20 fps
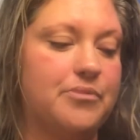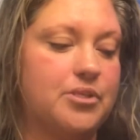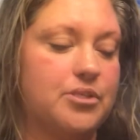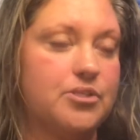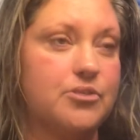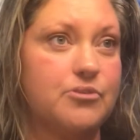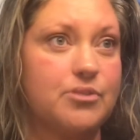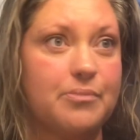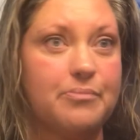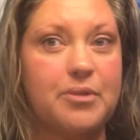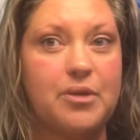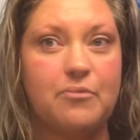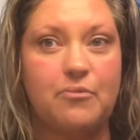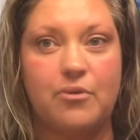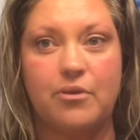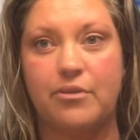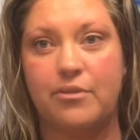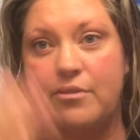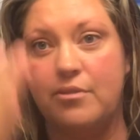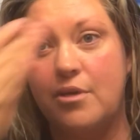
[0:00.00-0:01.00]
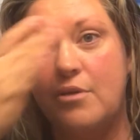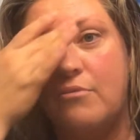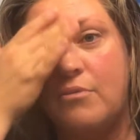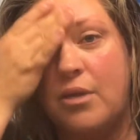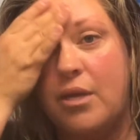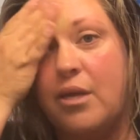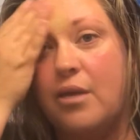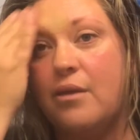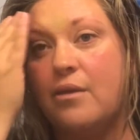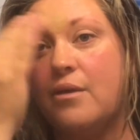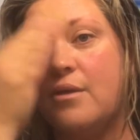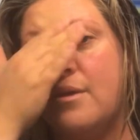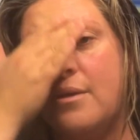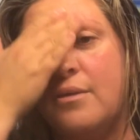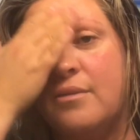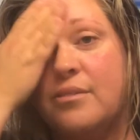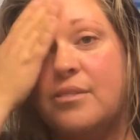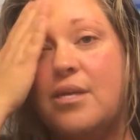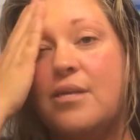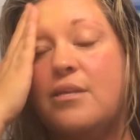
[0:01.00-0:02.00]
So something worth noting
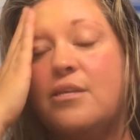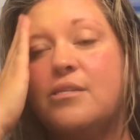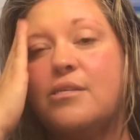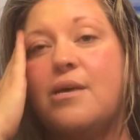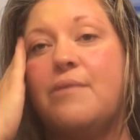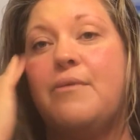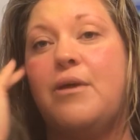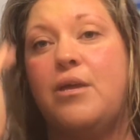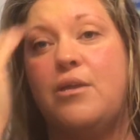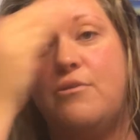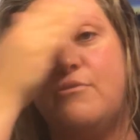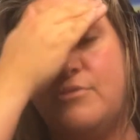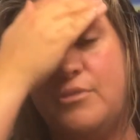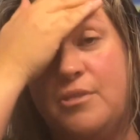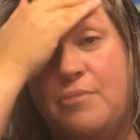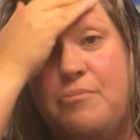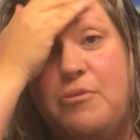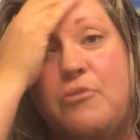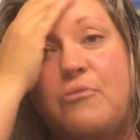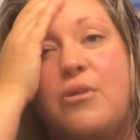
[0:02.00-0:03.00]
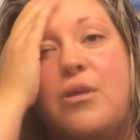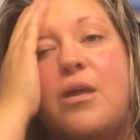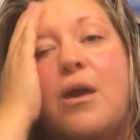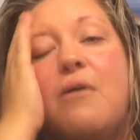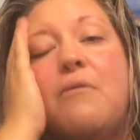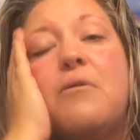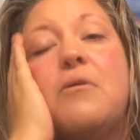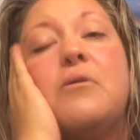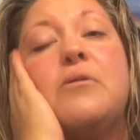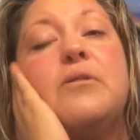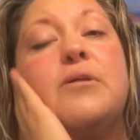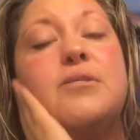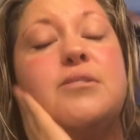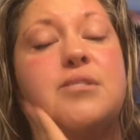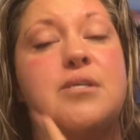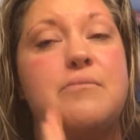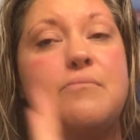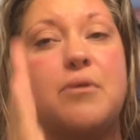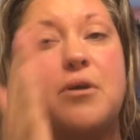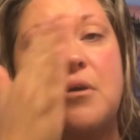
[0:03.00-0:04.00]
is anytime I use the Beautycounter
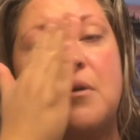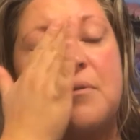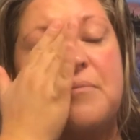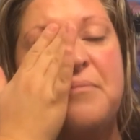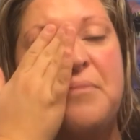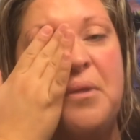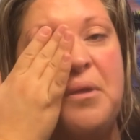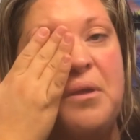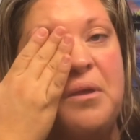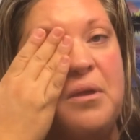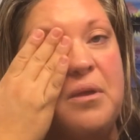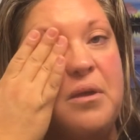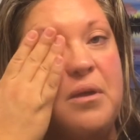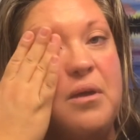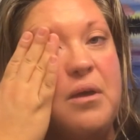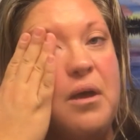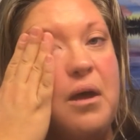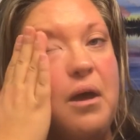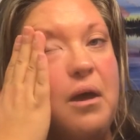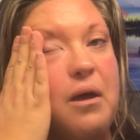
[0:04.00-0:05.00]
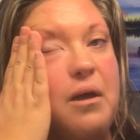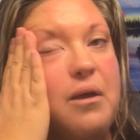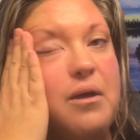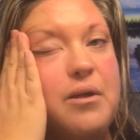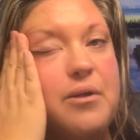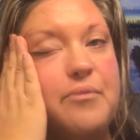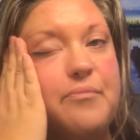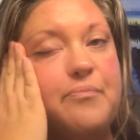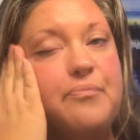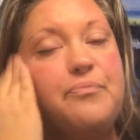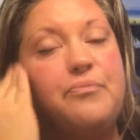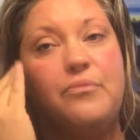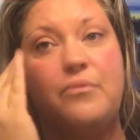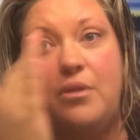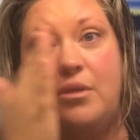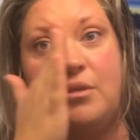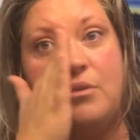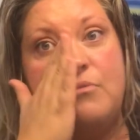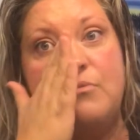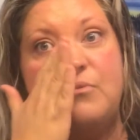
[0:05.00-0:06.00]
cleansing balm,
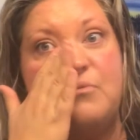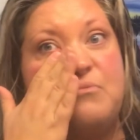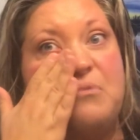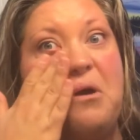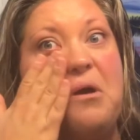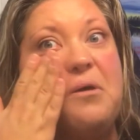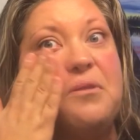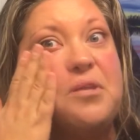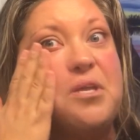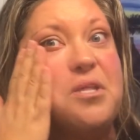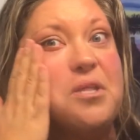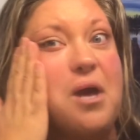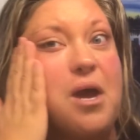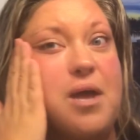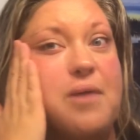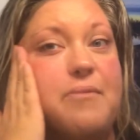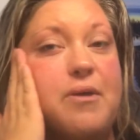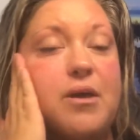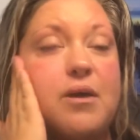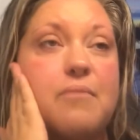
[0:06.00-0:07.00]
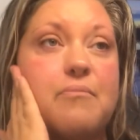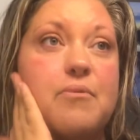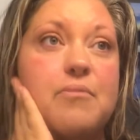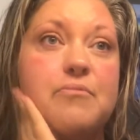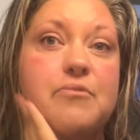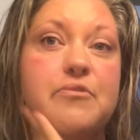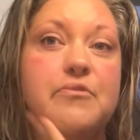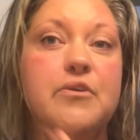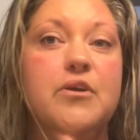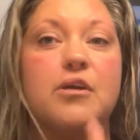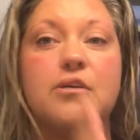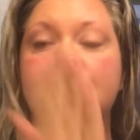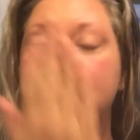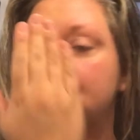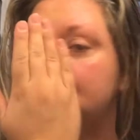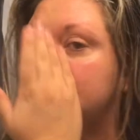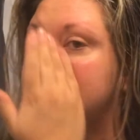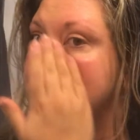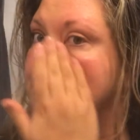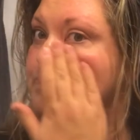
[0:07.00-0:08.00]
you do not need eye makeup remover
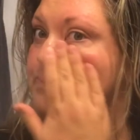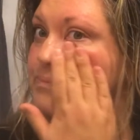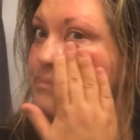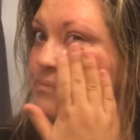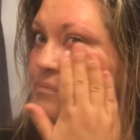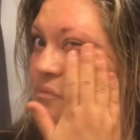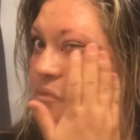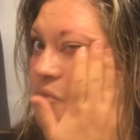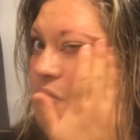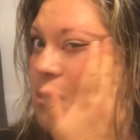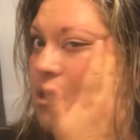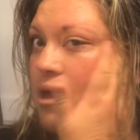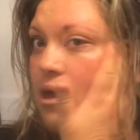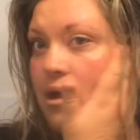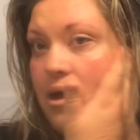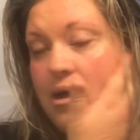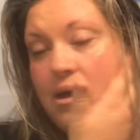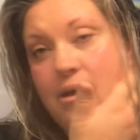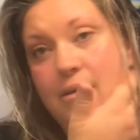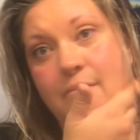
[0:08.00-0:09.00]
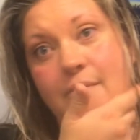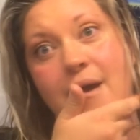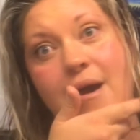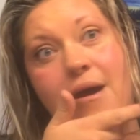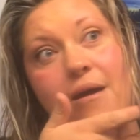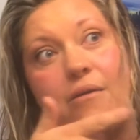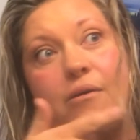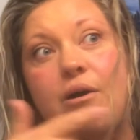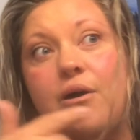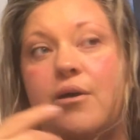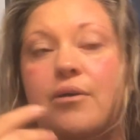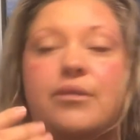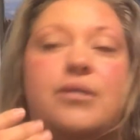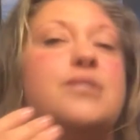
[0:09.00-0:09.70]
at all.